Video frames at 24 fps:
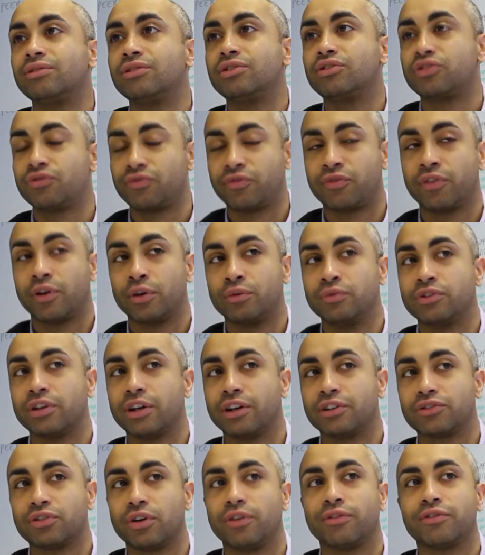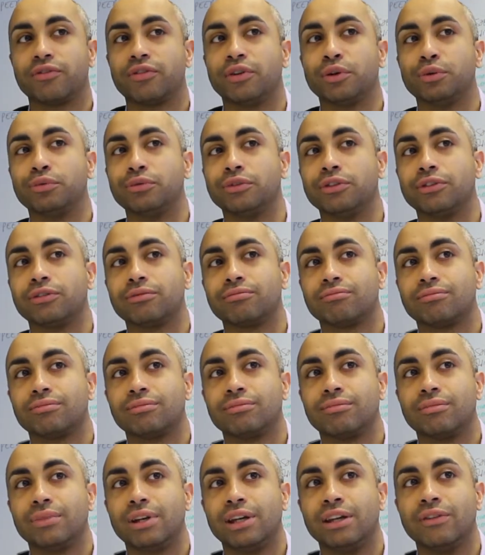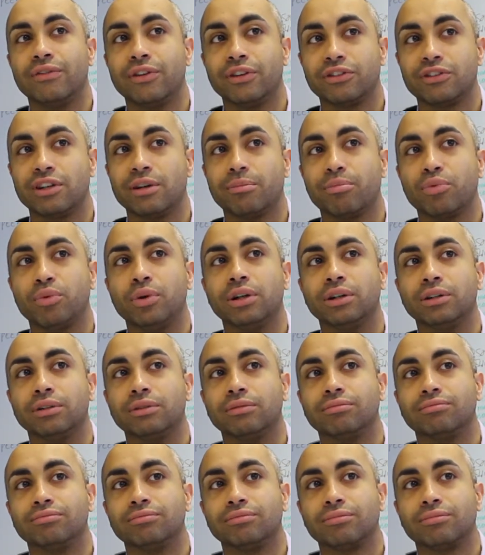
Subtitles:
phones are soft phones in the SIP world.